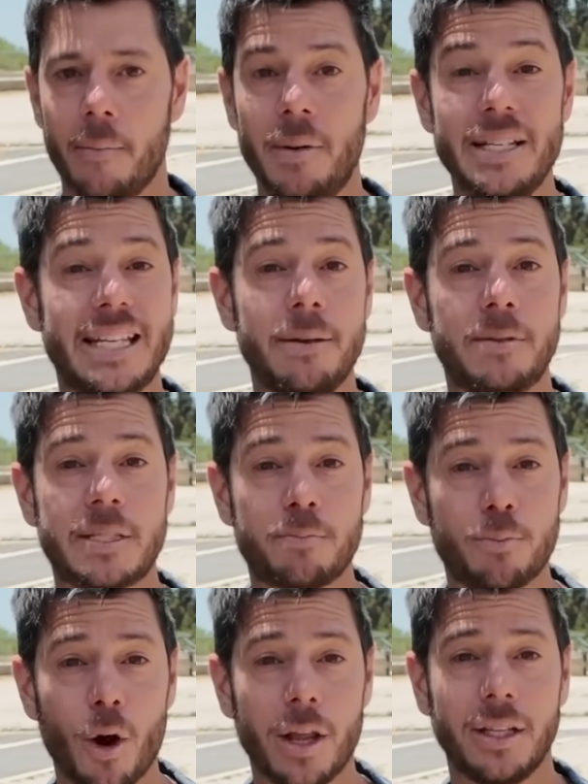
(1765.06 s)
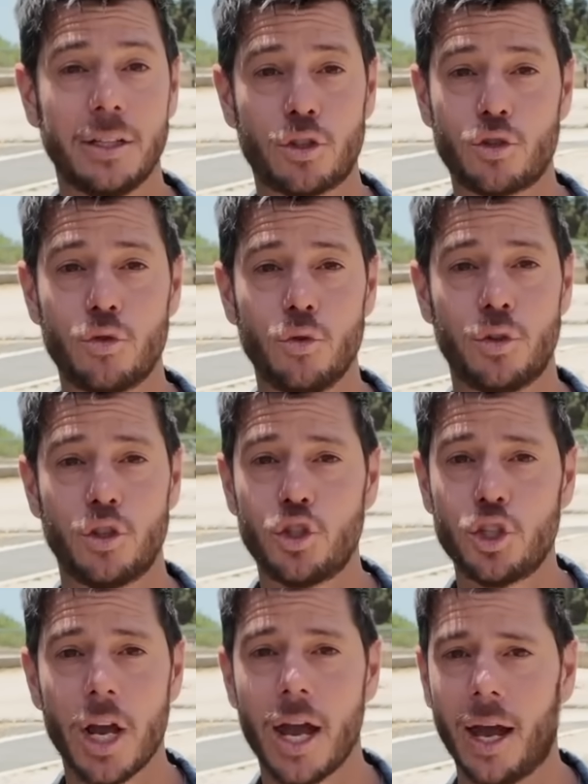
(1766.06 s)
Please keep spreading the truth,
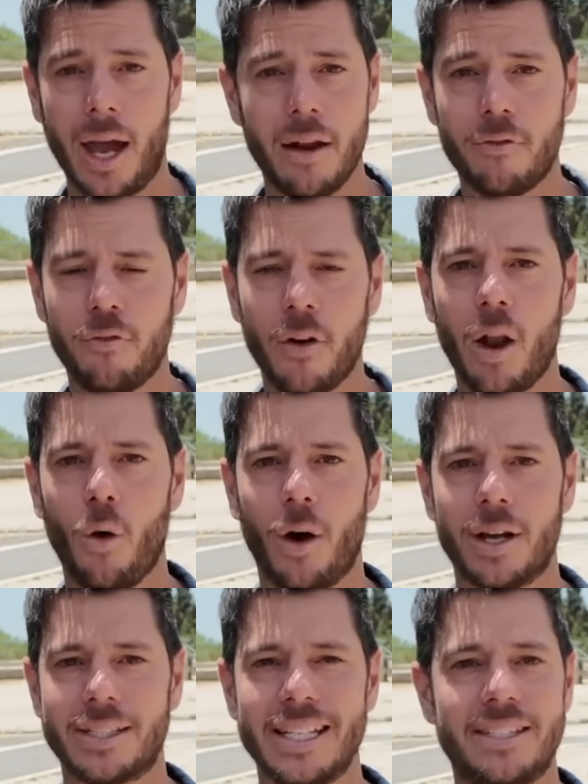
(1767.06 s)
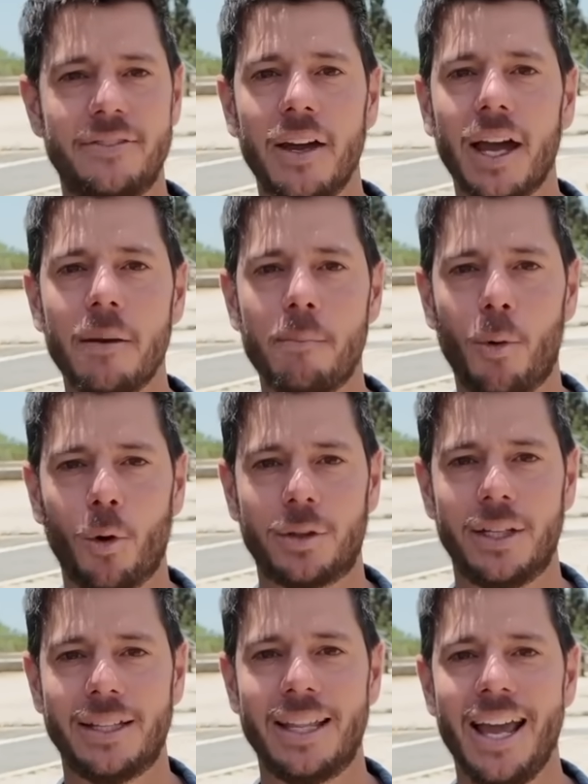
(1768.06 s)
share and follow us. It's very
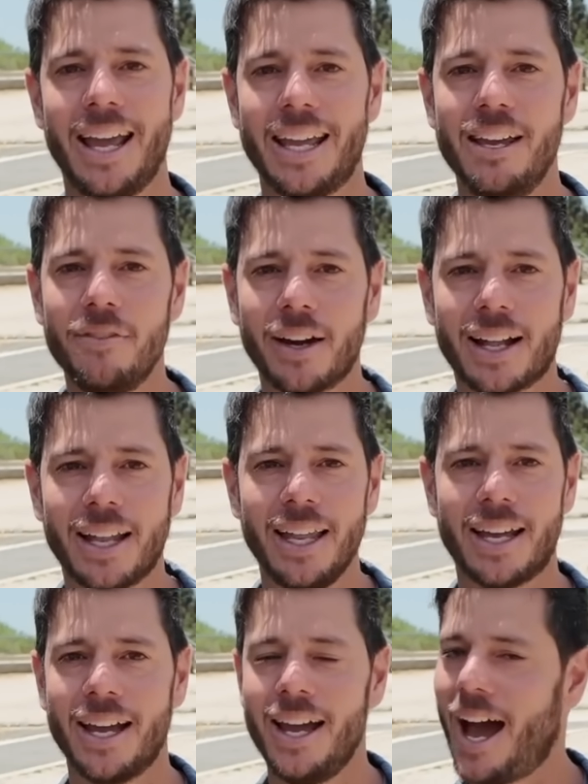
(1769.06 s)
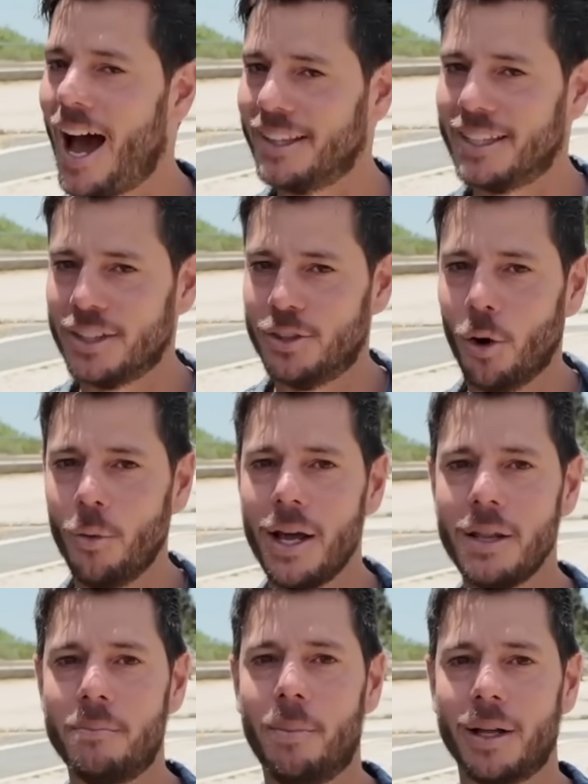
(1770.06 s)
important. Give a click on the
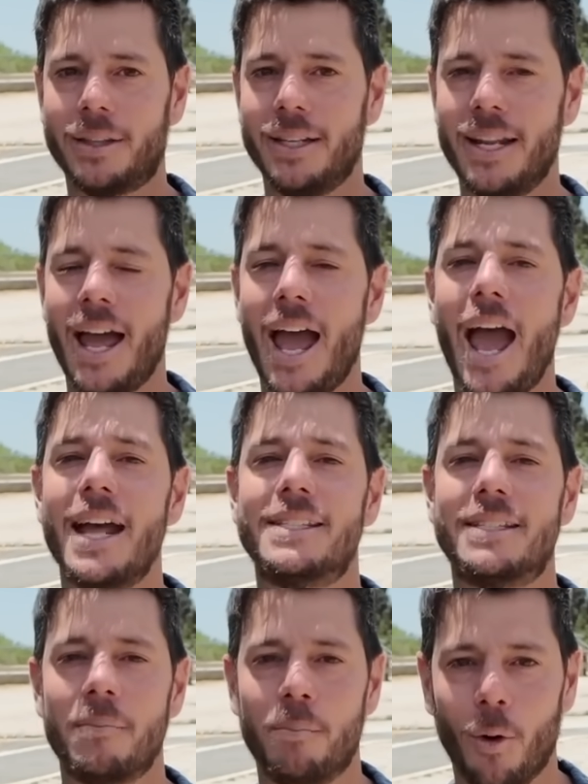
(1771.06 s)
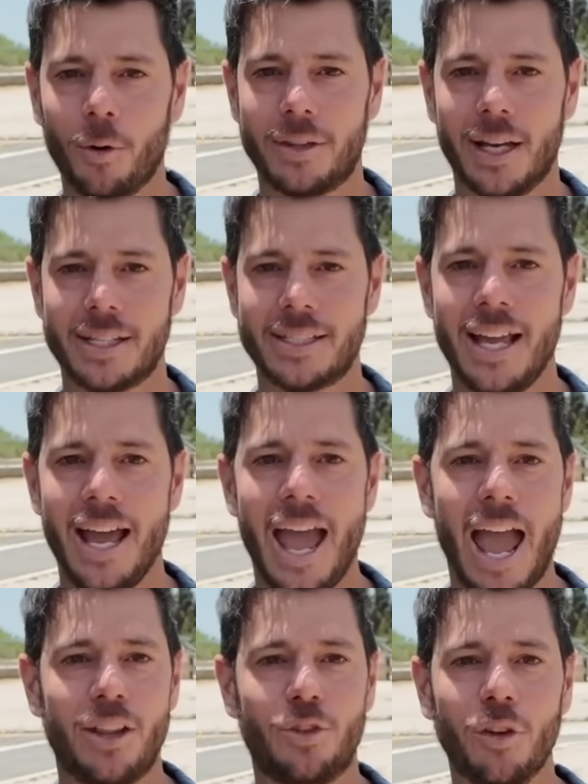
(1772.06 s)
donate button and support us.
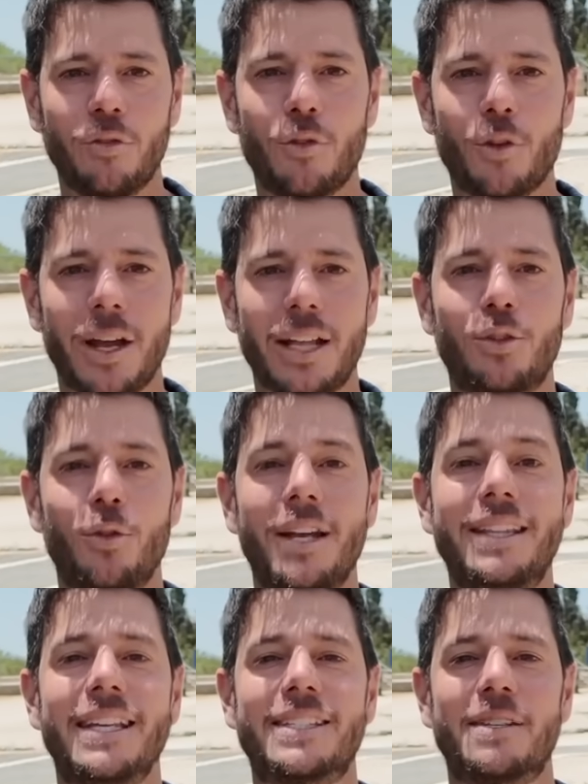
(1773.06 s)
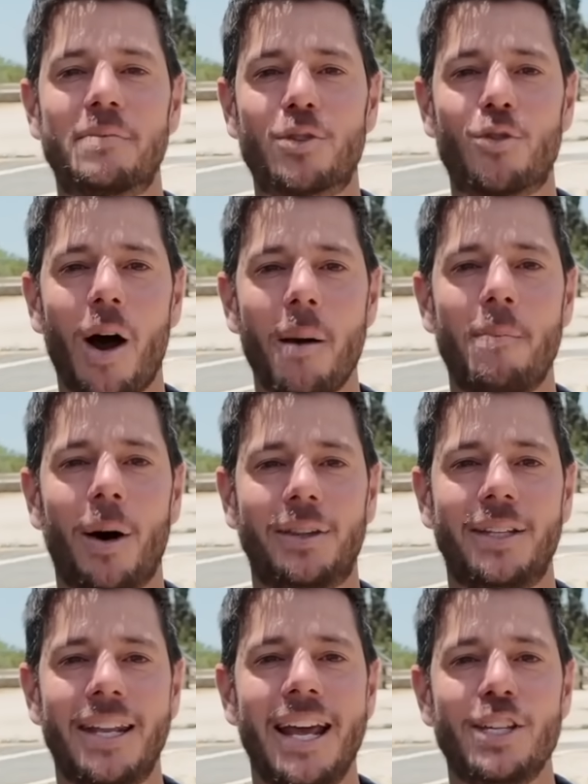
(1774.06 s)
And don't forget to hit the subscribe
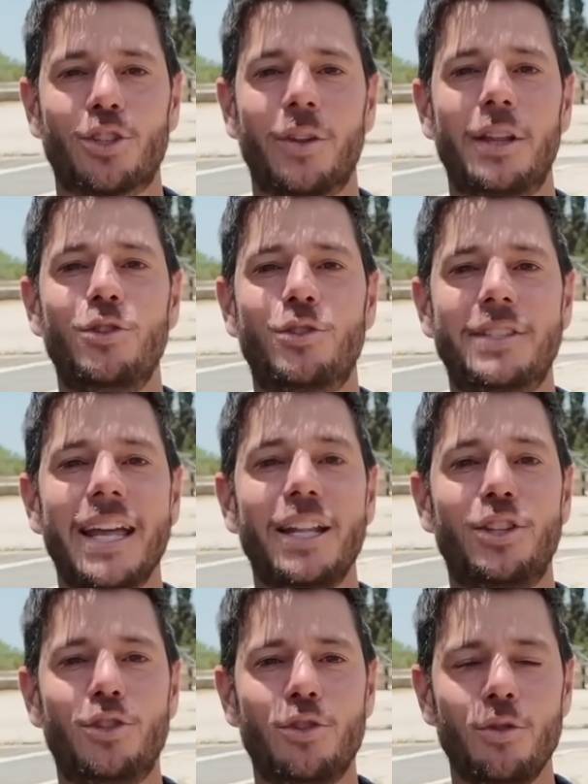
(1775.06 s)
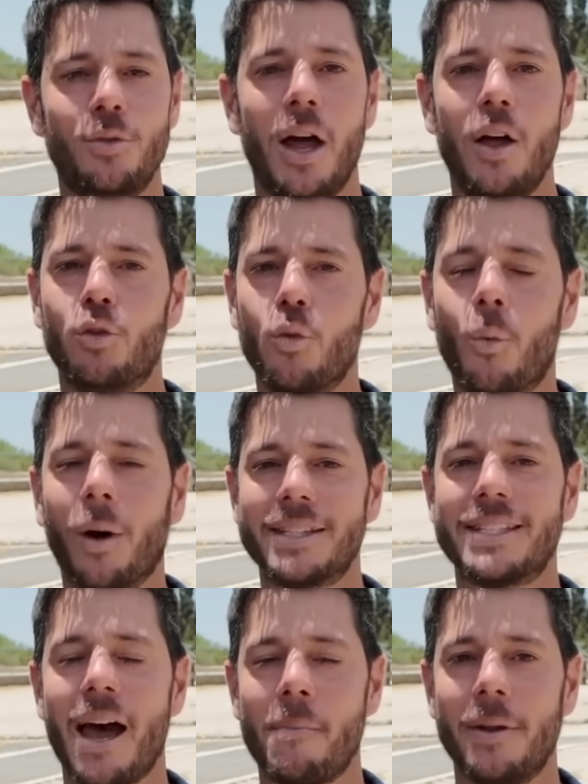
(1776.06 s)
button so that you stay tuned to
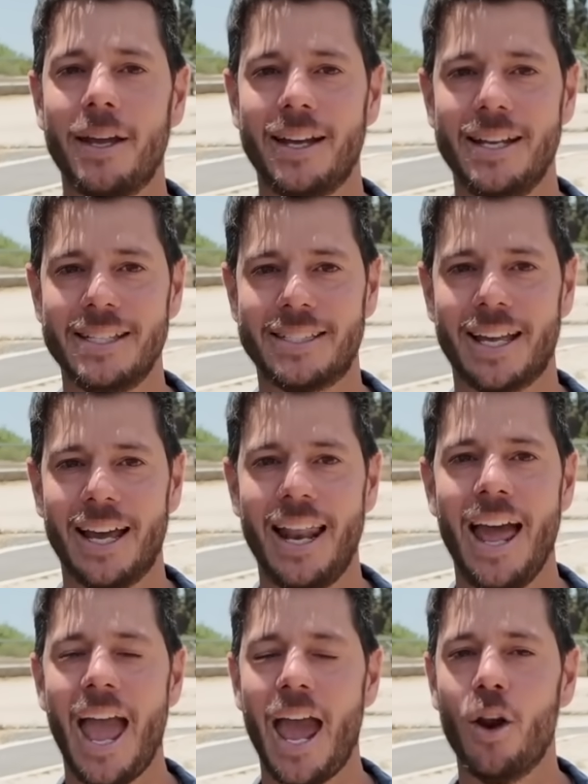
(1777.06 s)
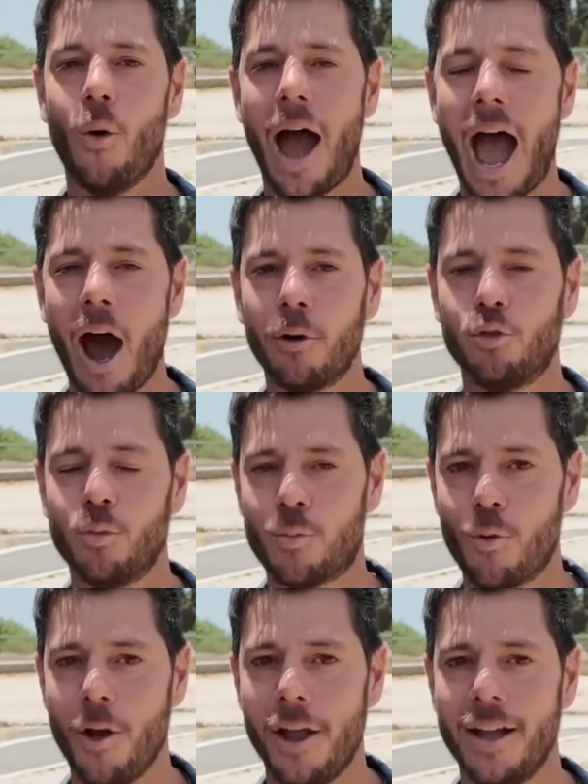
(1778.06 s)
what's happening in Israel and know how to
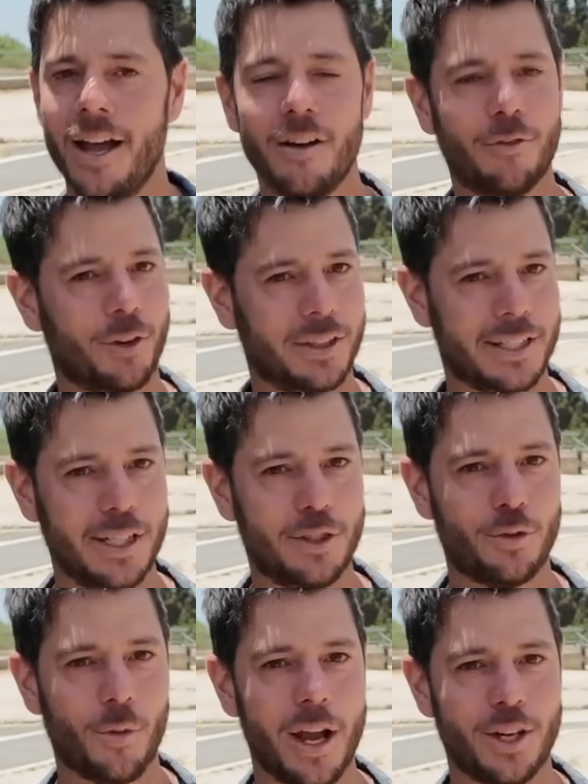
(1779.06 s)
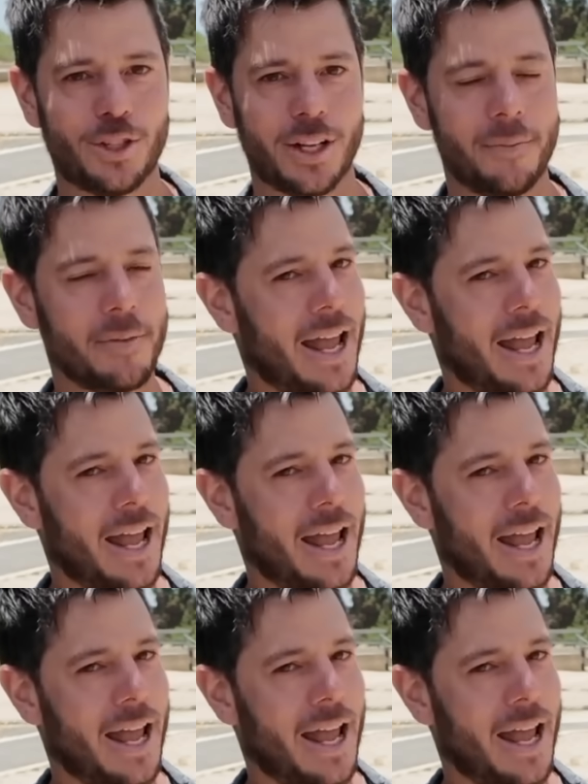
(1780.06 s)
pray for the situation.